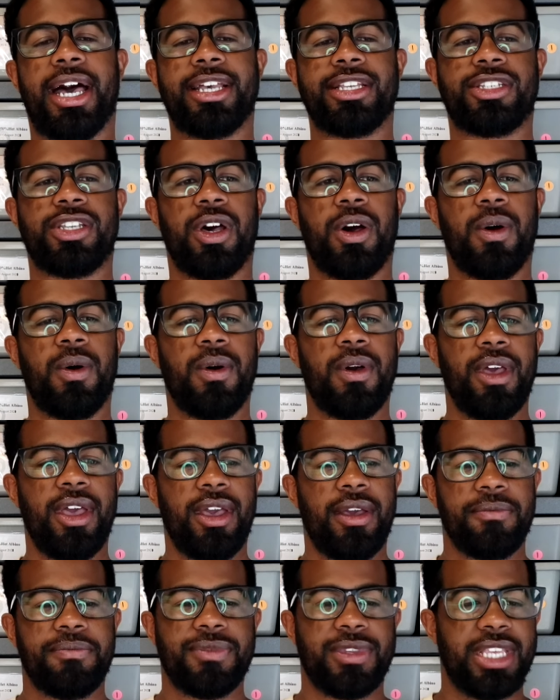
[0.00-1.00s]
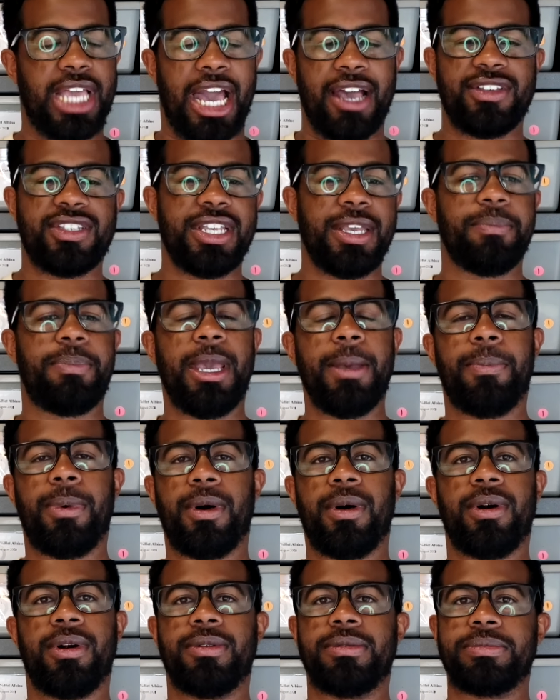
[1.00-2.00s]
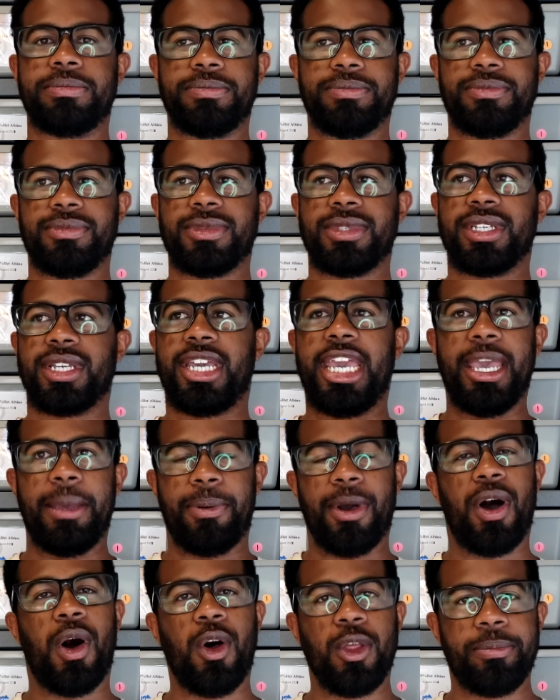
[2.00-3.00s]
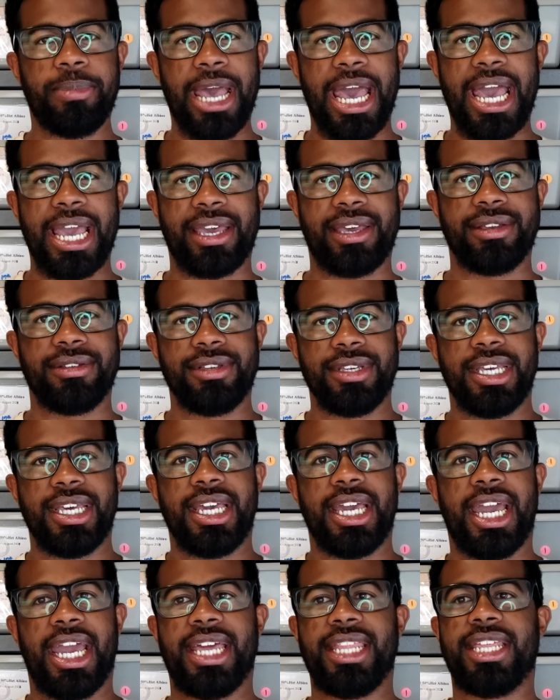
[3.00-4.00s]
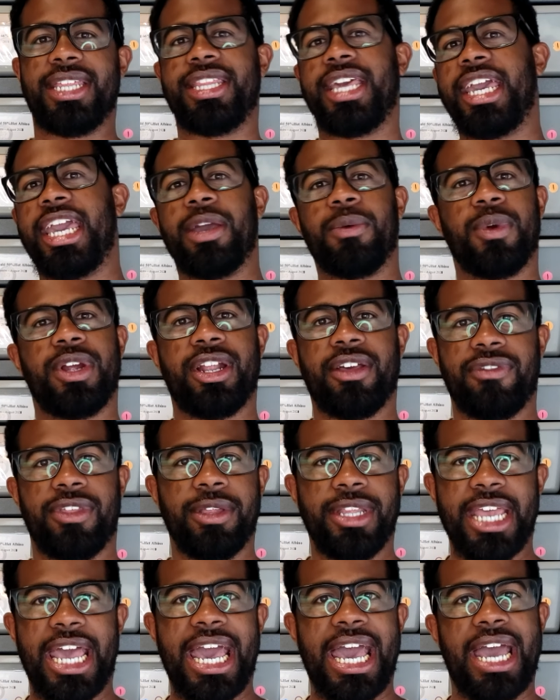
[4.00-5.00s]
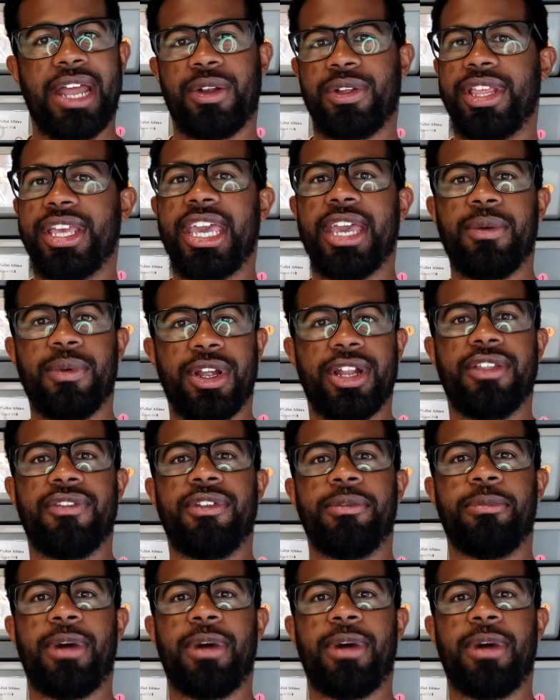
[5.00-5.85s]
So I've seen people keep a holdback, and then they get rid of the dad or they get rid of the